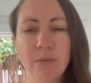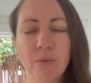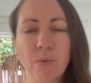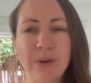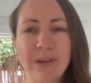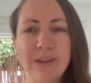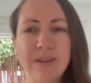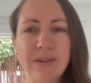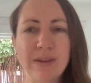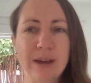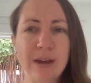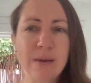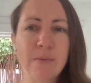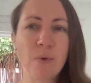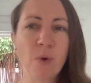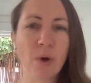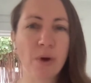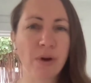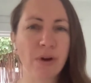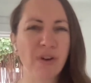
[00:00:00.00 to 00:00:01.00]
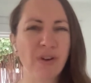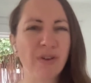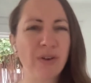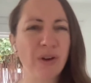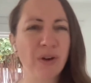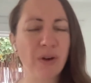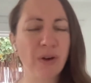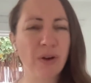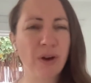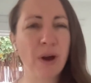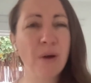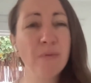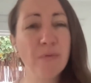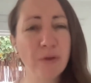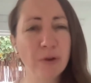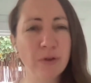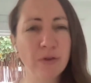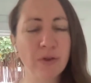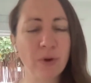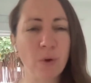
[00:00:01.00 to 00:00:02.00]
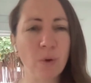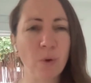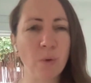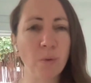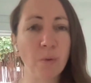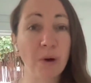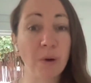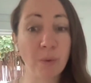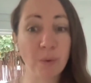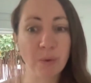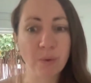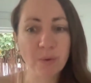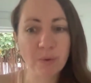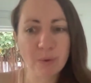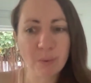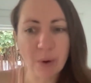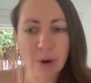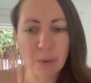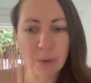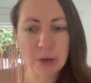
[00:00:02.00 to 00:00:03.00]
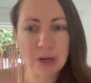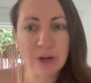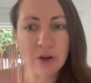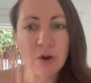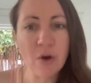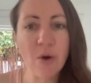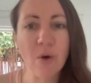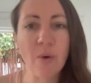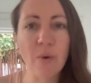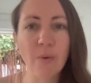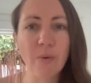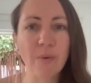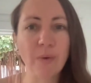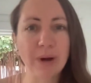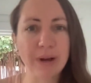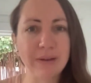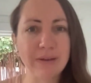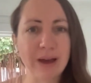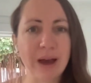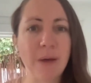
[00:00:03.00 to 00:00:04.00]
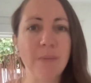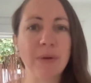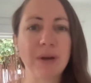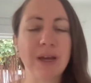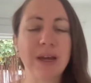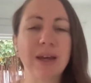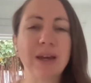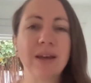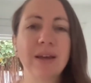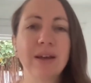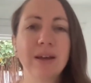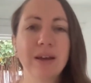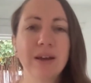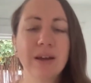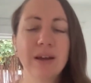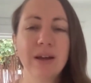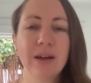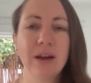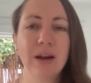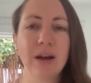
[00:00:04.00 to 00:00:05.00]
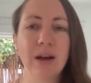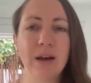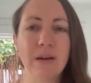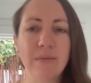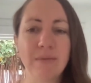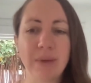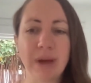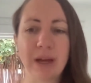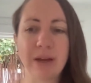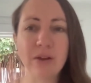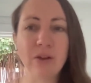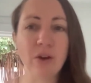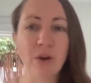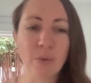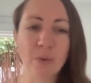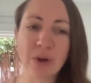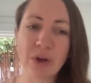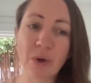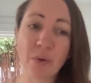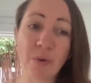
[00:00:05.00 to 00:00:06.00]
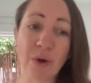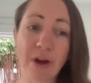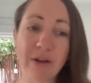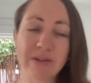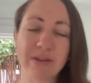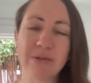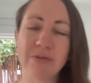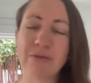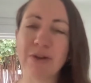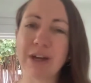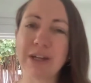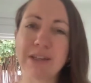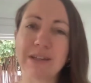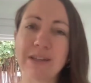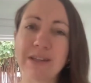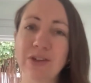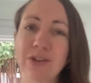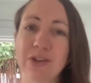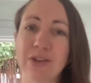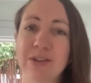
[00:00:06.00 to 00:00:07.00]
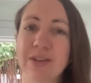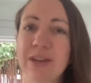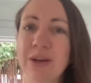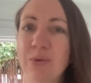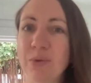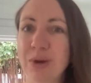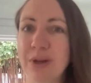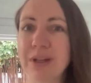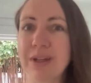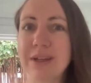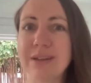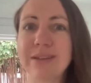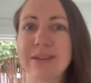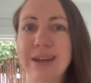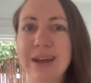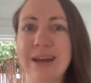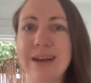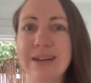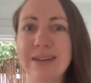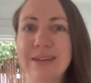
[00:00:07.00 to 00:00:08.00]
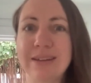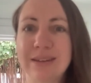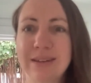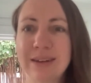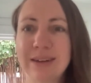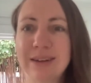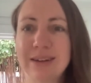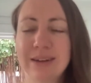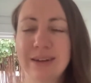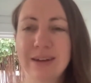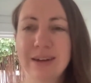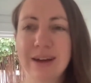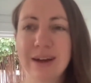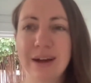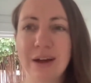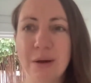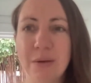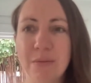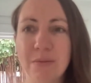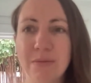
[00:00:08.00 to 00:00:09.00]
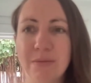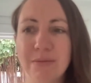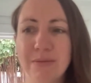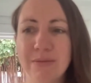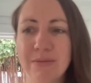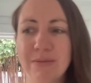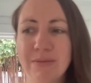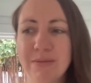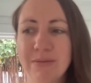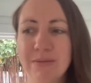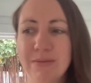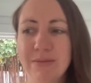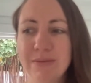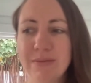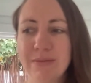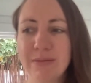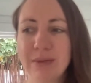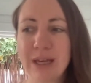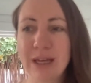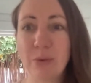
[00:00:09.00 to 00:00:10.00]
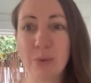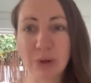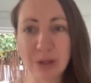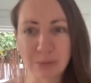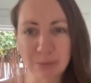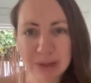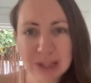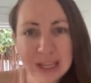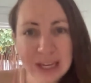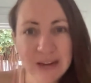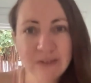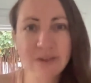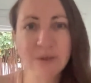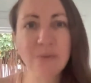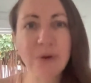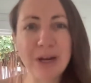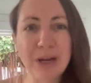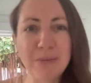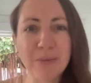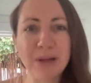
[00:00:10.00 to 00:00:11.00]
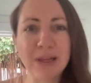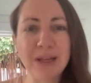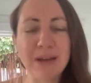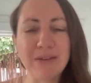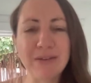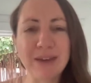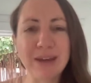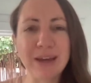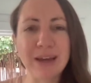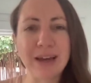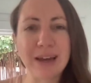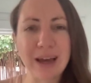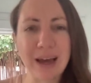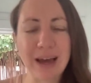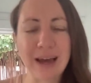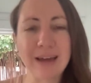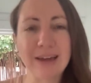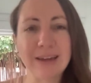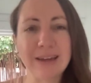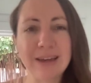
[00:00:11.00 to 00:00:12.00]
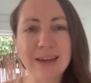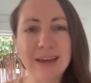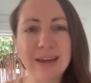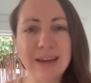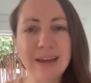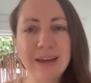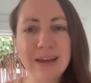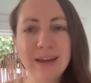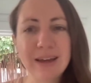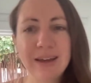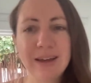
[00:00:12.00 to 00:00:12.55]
We stay more in our comfort zone where we know what is happening. And we know Ross and Friends, he really stays. Um, he really believes in what he believes in, and he